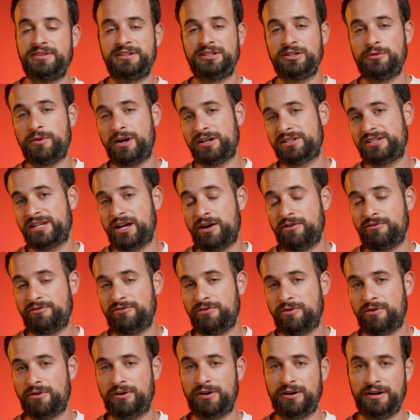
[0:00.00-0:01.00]
thing to watch out
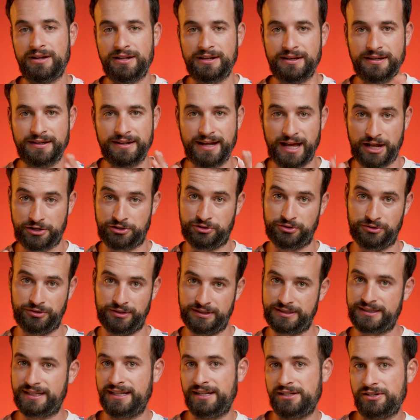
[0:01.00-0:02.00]
for:
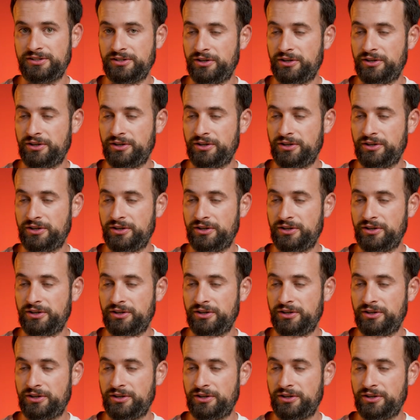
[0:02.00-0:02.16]
natural skin